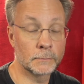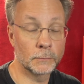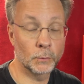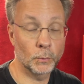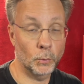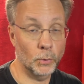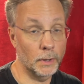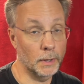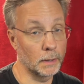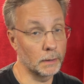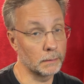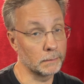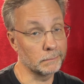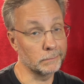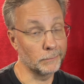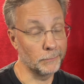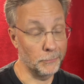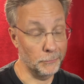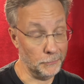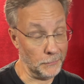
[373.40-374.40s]
Well,
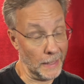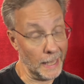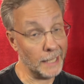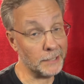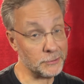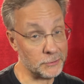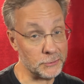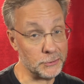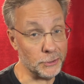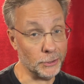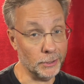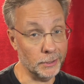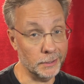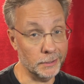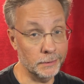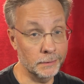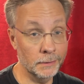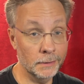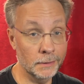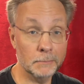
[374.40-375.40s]
that's
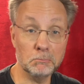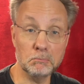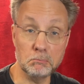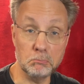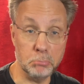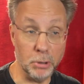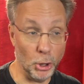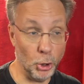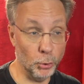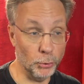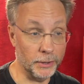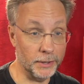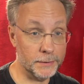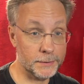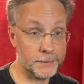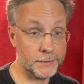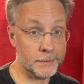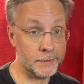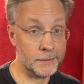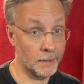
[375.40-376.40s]
done.
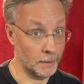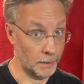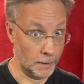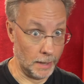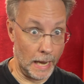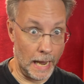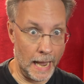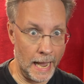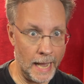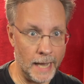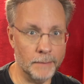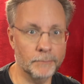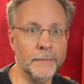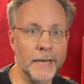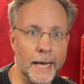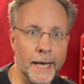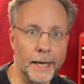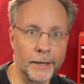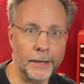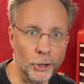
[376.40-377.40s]
Bonus, I'm
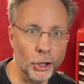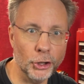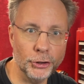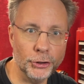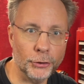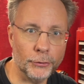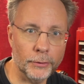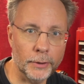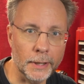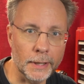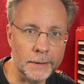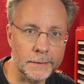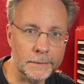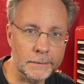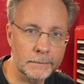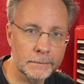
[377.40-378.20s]
not under it.